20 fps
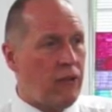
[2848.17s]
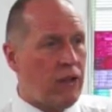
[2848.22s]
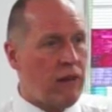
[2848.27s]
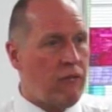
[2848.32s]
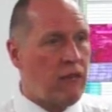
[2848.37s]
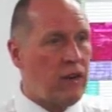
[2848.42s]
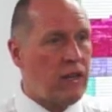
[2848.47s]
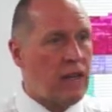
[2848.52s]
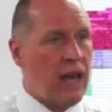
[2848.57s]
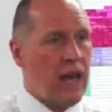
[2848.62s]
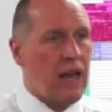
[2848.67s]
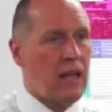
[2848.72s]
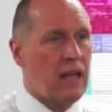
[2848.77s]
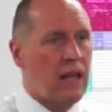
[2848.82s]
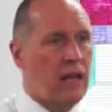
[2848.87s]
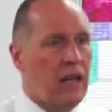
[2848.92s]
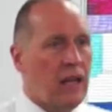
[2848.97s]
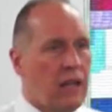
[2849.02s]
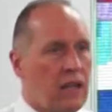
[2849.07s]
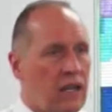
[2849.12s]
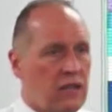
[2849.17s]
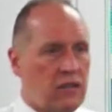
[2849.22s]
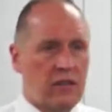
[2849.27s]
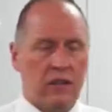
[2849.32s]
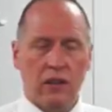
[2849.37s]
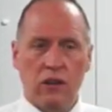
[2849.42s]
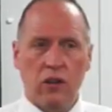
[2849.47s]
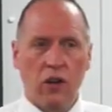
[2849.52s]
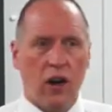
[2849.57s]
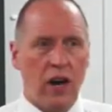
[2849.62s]
every day.
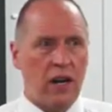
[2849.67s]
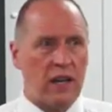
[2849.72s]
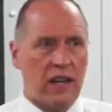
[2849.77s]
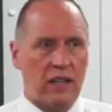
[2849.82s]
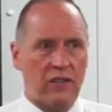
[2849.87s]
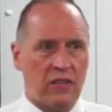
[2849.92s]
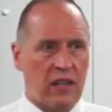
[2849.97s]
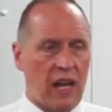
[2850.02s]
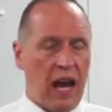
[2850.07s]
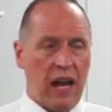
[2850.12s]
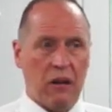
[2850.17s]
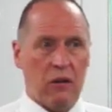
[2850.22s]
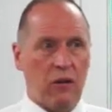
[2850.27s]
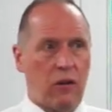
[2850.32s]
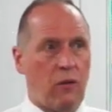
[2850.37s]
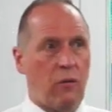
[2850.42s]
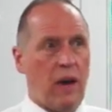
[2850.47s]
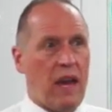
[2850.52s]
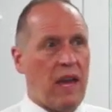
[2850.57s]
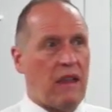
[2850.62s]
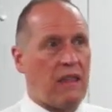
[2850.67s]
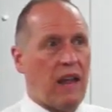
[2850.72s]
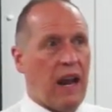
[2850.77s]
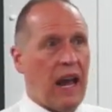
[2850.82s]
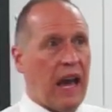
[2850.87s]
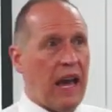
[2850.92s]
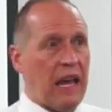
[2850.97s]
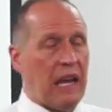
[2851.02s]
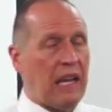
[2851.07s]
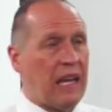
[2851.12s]
Lord, it's not the way that
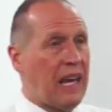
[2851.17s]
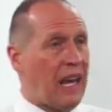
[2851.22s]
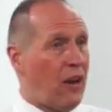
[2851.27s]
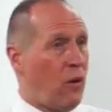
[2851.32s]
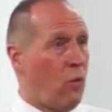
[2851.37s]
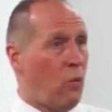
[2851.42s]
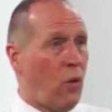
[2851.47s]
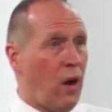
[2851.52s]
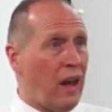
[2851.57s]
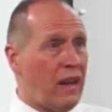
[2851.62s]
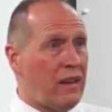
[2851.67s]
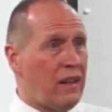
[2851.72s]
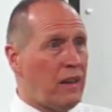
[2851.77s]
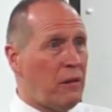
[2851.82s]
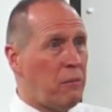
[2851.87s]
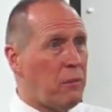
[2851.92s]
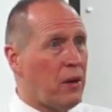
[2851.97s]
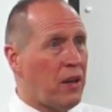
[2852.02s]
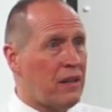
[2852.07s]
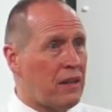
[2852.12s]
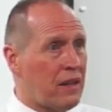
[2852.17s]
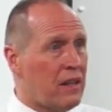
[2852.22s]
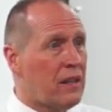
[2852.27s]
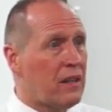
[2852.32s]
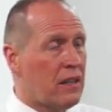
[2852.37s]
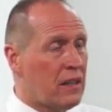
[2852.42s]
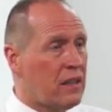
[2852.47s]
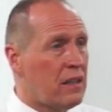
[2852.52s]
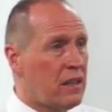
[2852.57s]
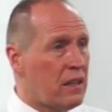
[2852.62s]
I kind of wanted, but
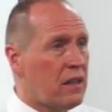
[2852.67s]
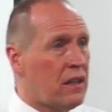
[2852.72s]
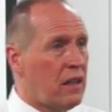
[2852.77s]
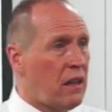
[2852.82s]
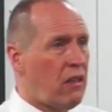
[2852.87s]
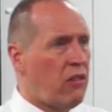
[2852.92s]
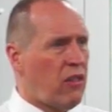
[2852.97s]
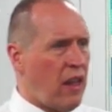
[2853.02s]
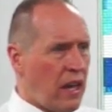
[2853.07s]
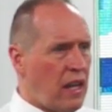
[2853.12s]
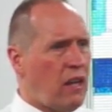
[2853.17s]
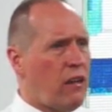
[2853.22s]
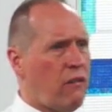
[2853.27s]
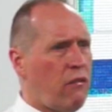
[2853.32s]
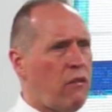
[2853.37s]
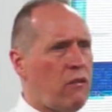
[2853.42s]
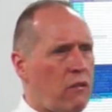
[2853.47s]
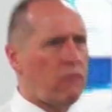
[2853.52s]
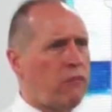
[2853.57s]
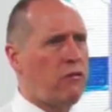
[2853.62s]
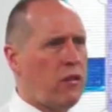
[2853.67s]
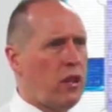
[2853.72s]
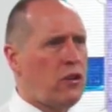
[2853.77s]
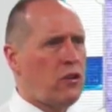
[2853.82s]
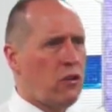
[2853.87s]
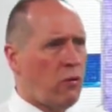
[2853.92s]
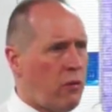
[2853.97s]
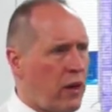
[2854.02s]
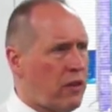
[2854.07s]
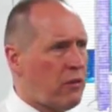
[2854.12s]
thank you that you're
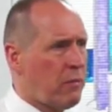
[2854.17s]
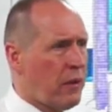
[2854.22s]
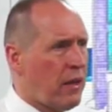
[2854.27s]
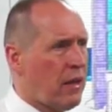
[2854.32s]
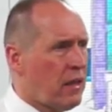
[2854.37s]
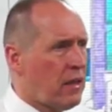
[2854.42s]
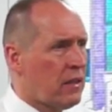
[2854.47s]
with me.